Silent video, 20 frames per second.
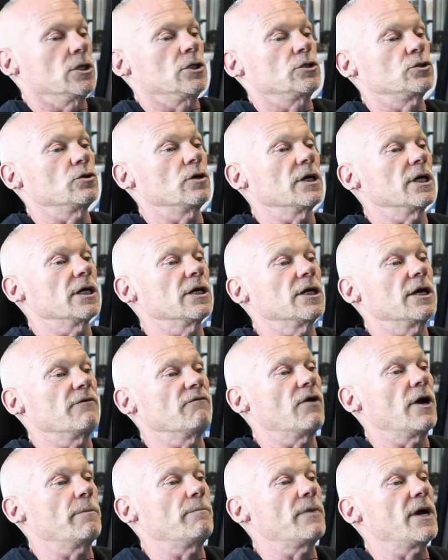So I'm going to get
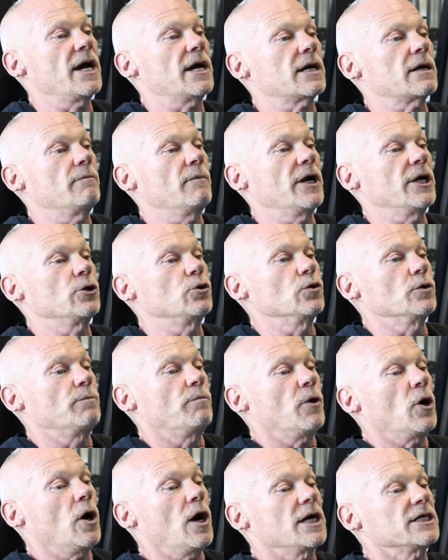right back in my good
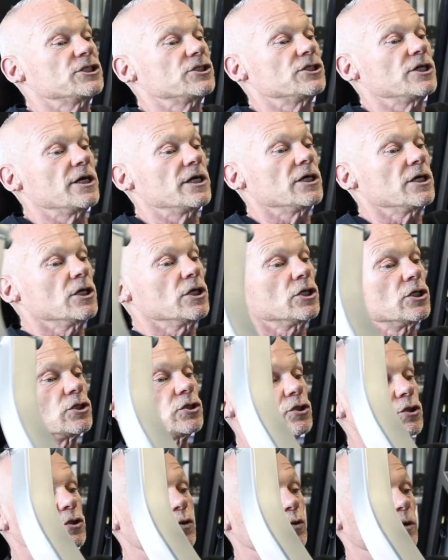posture,
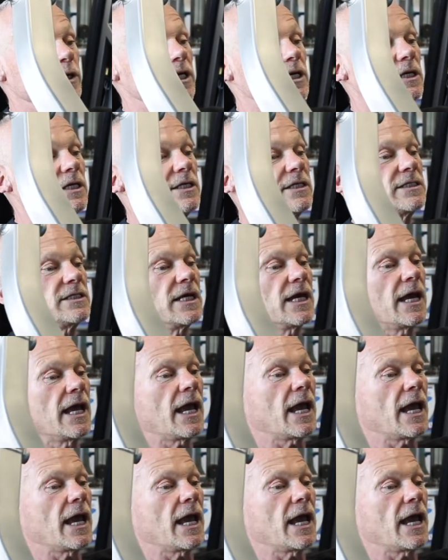squeeze,